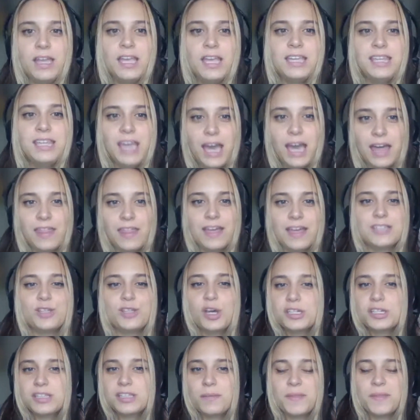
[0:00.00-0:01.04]
Yeah, that's
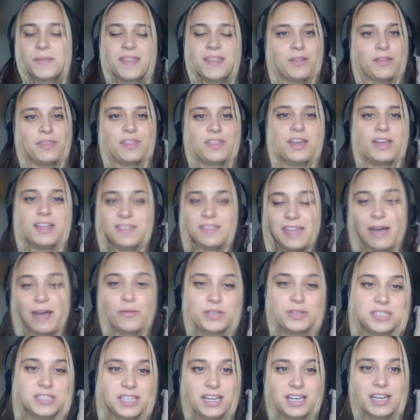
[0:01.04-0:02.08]
awesome, and that
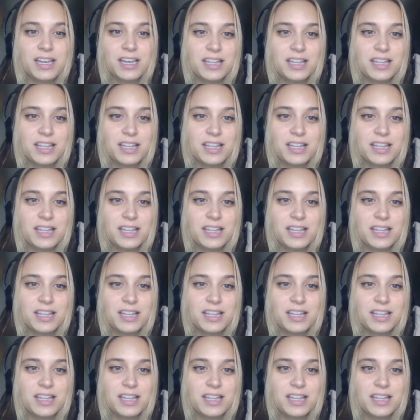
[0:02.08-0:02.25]
was the